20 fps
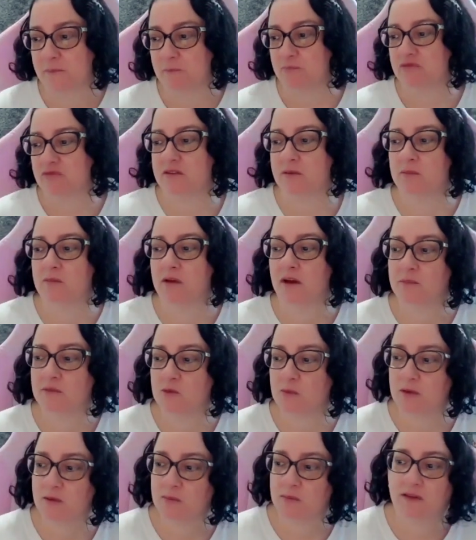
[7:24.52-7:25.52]
sometimes
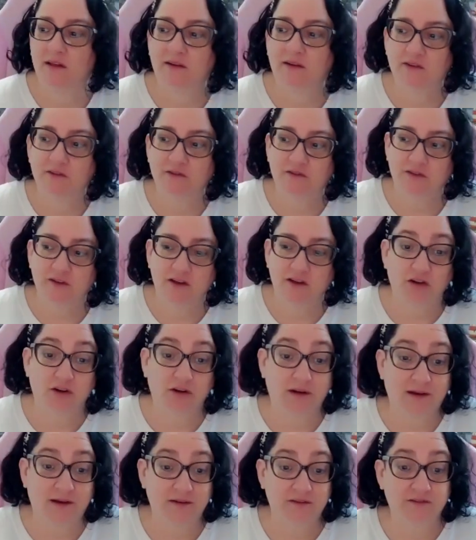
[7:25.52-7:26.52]
people have a fear
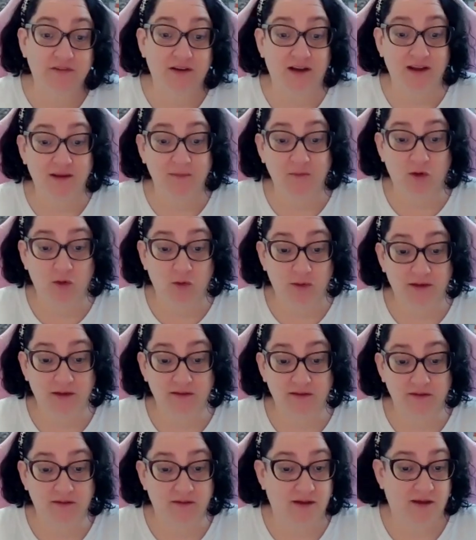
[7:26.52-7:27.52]
of I
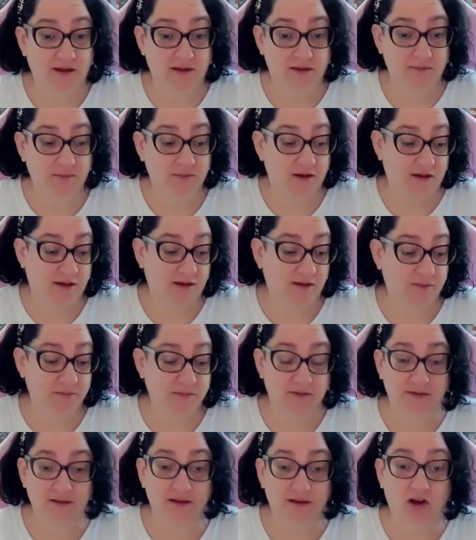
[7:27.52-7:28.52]
am
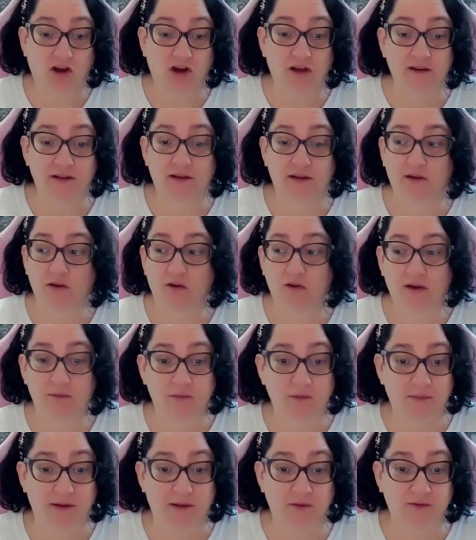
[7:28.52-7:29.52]
psychotic, or I'm
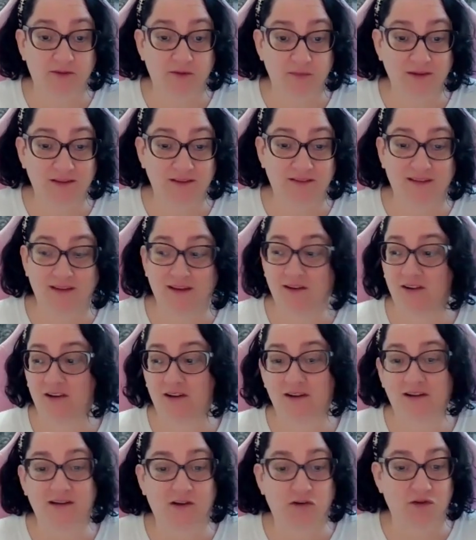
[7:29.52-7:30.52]
about to be
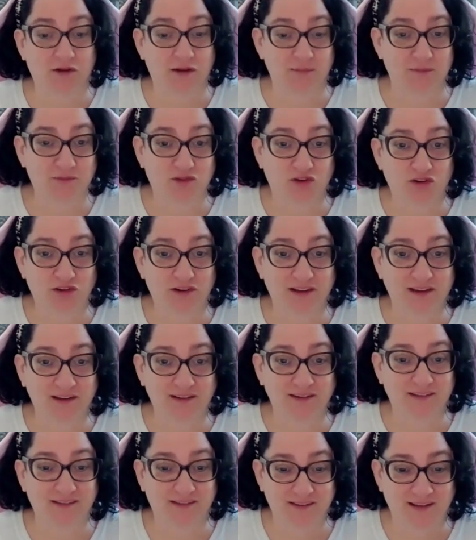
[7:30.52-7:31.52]
psychotic, or I'm
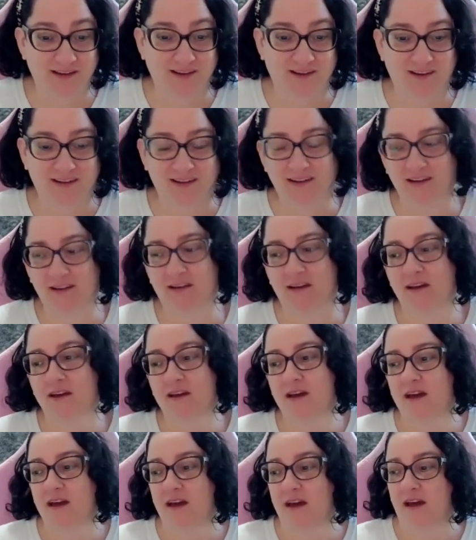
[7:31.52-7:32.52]
turning psychotic.
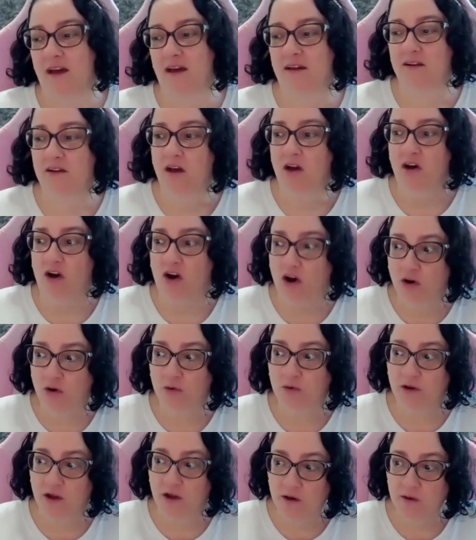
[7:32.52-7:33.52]
And oh
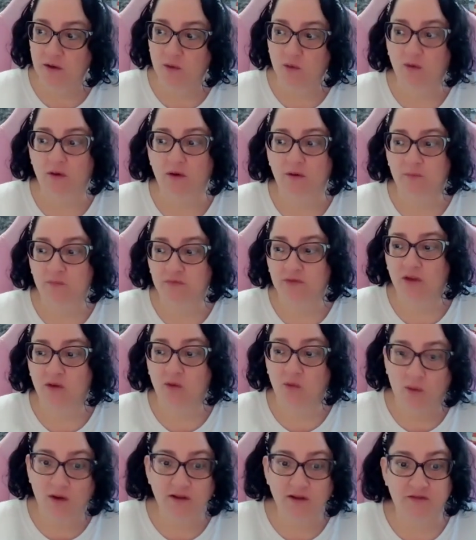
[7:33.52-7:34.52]
no,
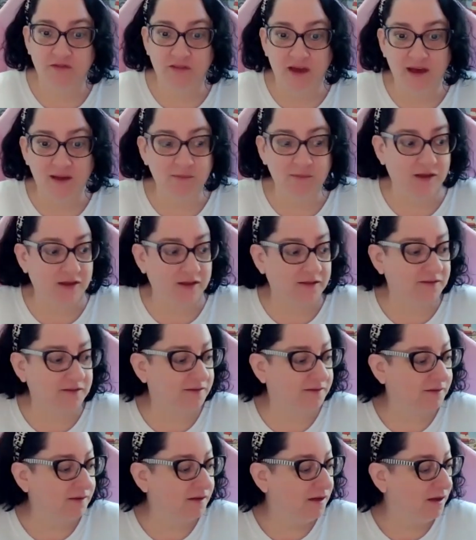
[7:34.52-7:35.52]
what if that
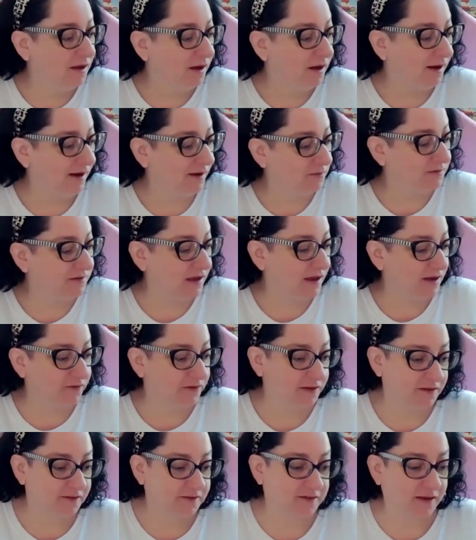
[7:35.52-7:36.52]
means I was
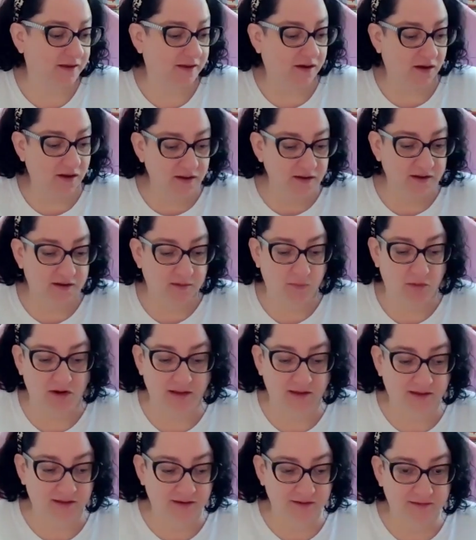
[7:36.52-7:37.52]
having a psychotic
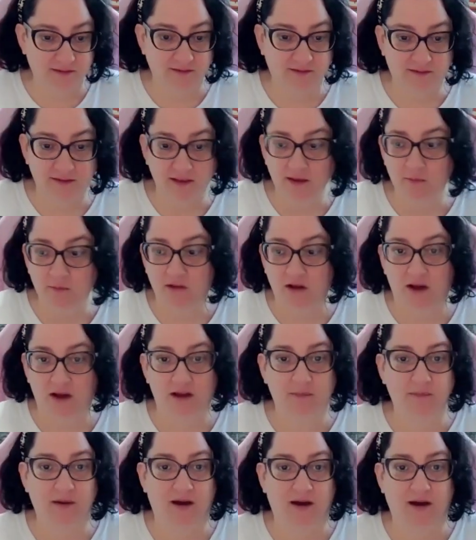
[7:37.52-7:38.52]
break and at the same time